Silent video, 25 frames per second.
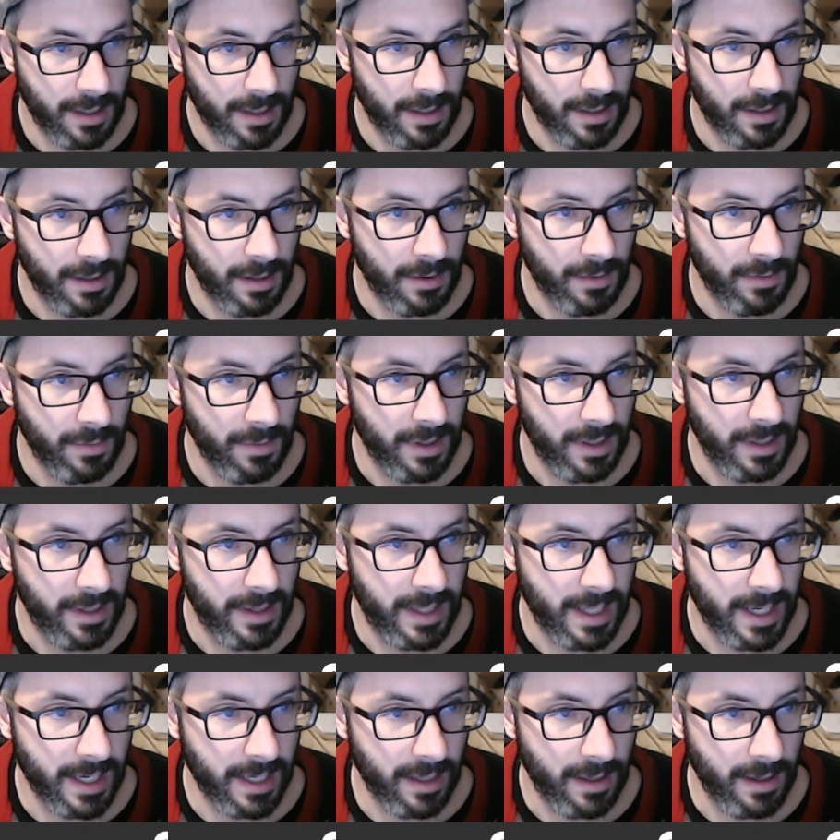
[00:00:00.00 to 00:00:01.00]
Where did
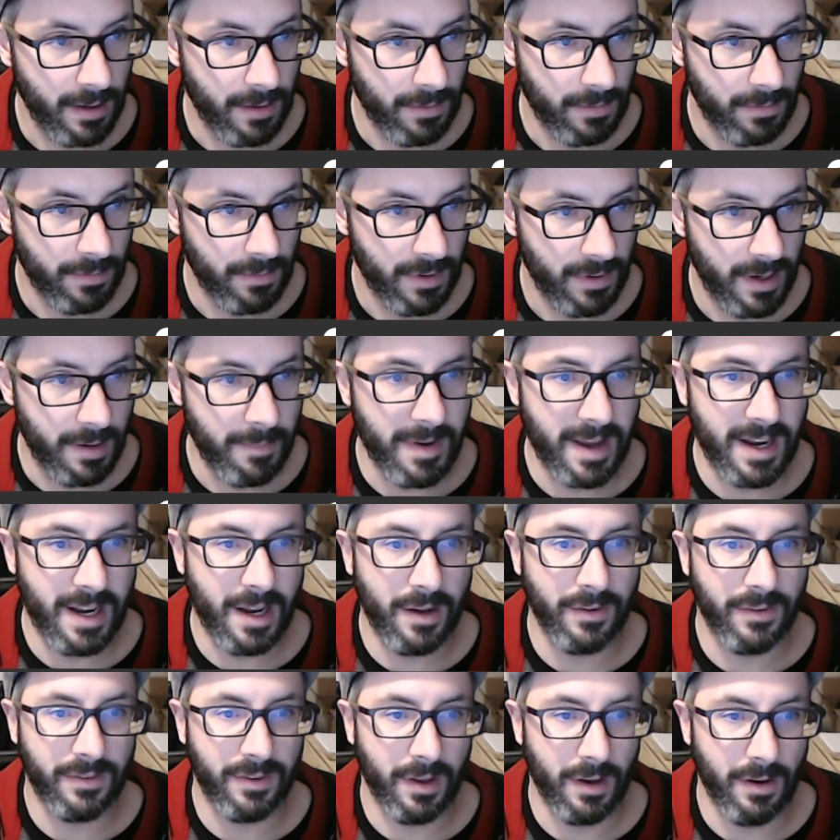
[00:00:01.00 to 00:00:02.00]
that go? Where did my
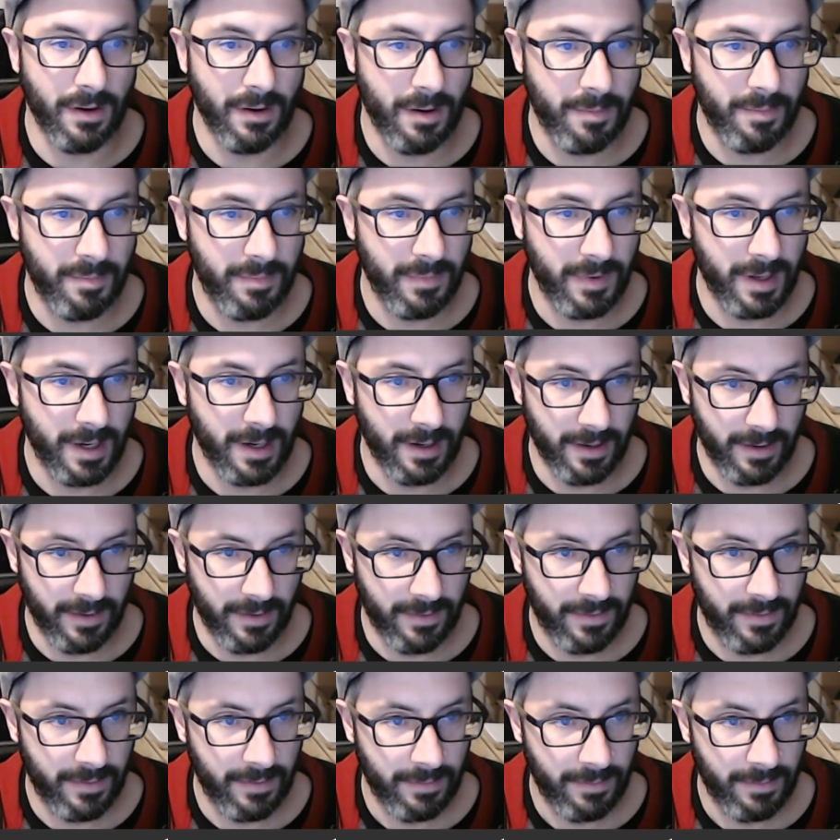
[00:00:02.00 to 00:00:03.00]
notes go? Oh, there it
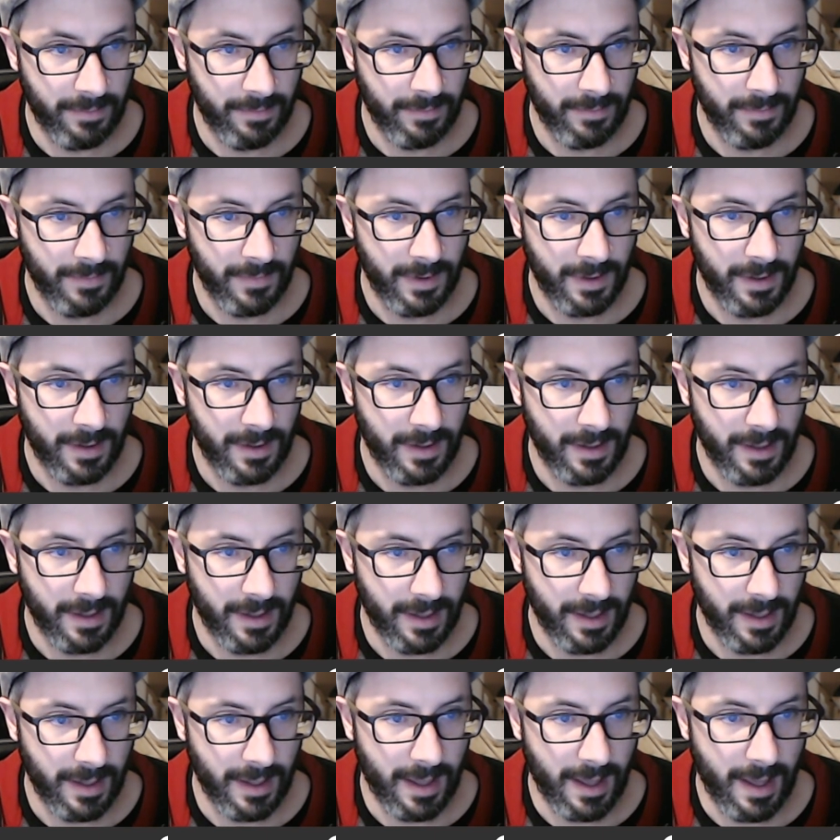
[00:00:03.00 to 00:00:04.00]
is.
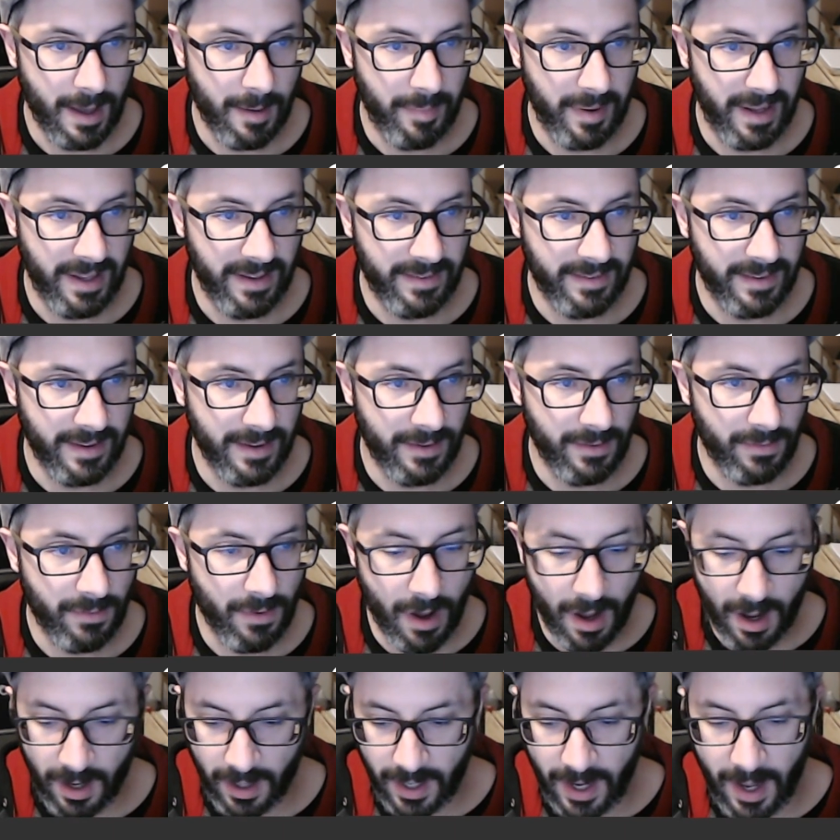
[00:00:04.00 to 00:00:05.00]
I pasted the
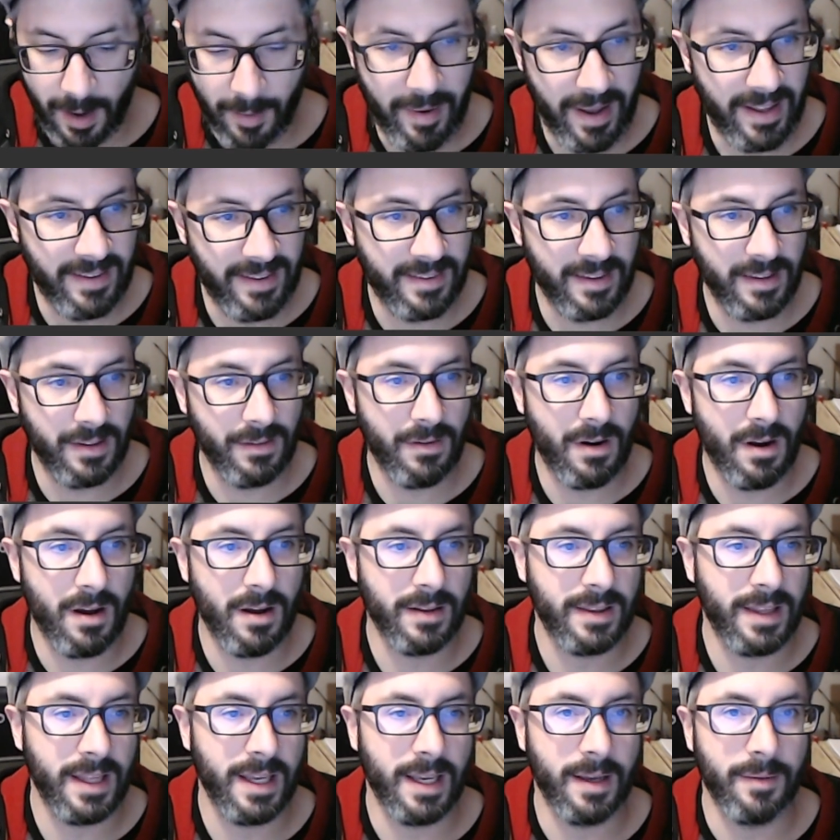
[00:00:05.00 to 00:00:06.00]
wrong thing. I'm